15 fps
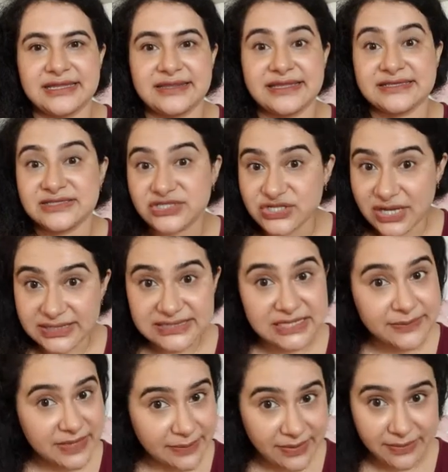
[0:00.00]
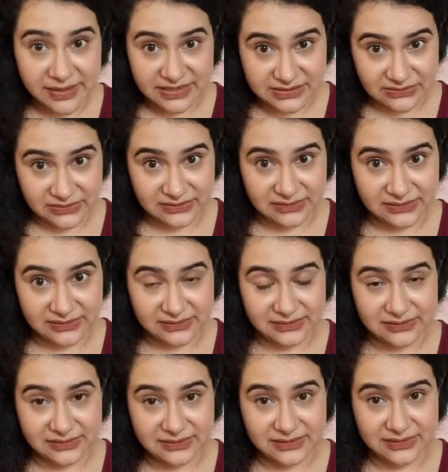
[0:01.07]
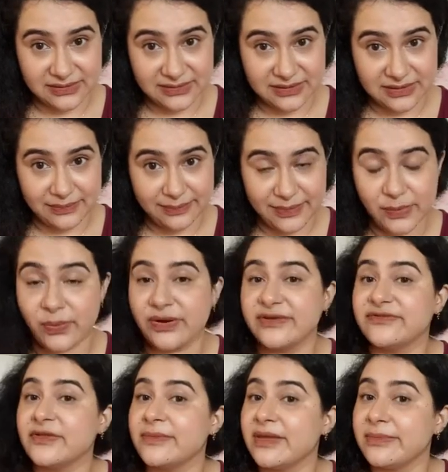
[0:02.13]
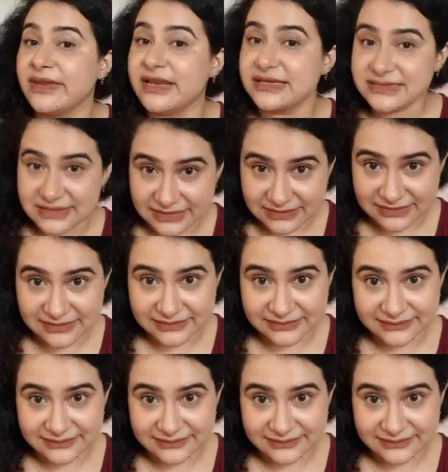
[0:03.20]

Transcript: there's a chance the baby may turn, but what if the baby doesn't?